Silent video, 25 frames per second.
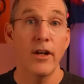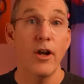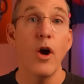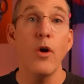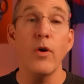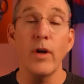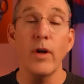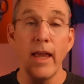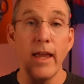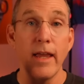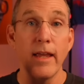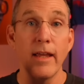
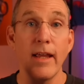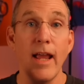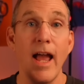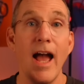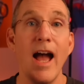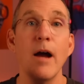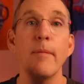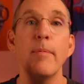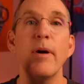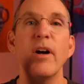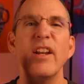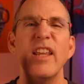And okay,
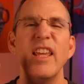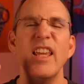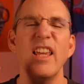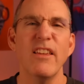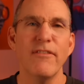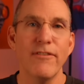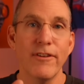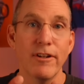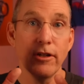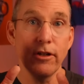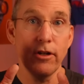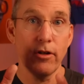how about
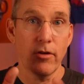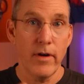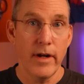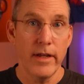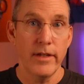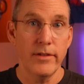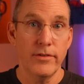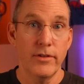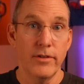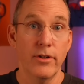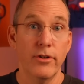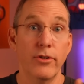even
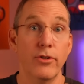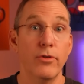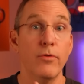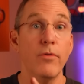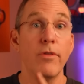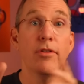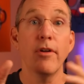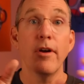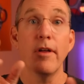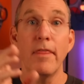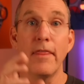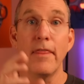crazier?
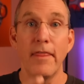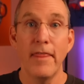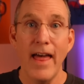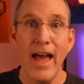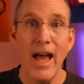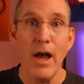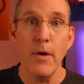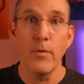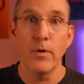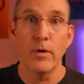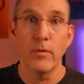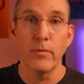You thought
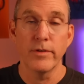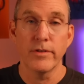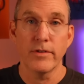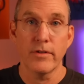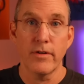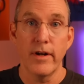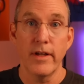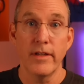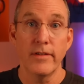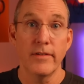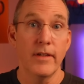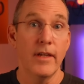that one
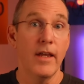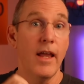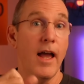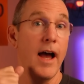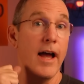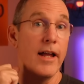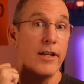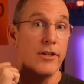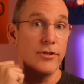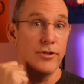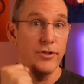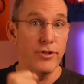was
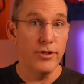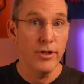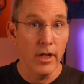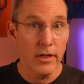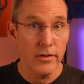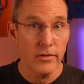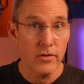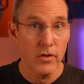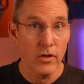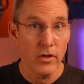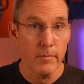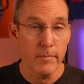crazy. I
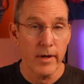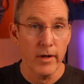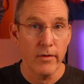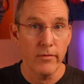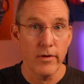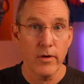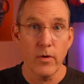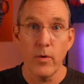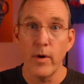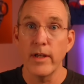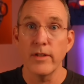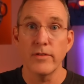just took my
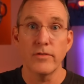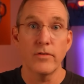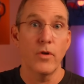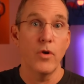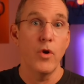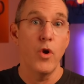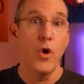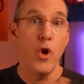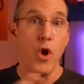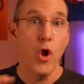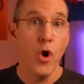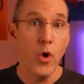
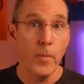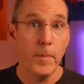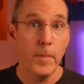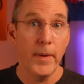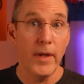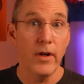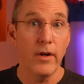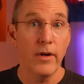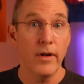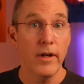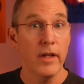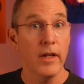request, no
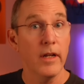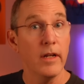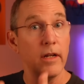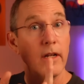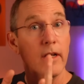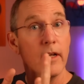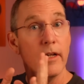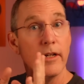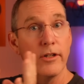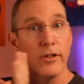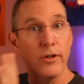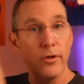
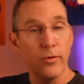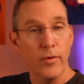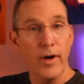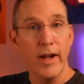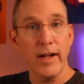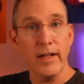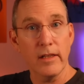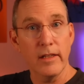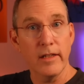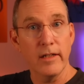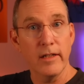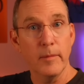PRD,
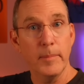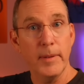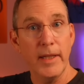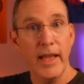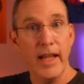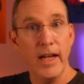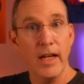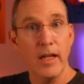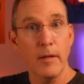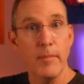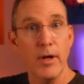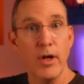directly to
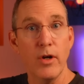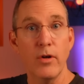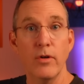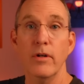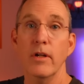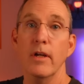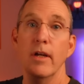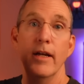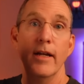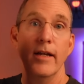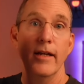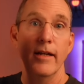planning
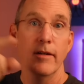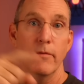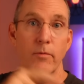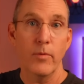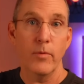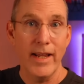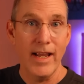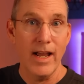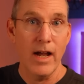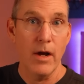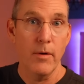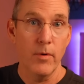mode.
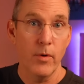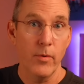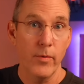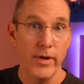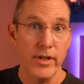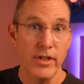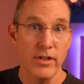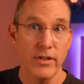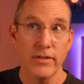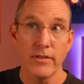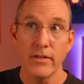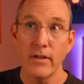We got what
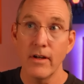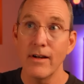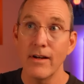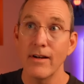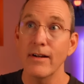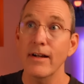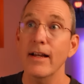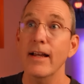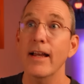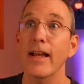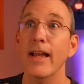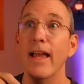we just
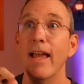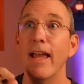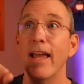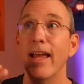saw.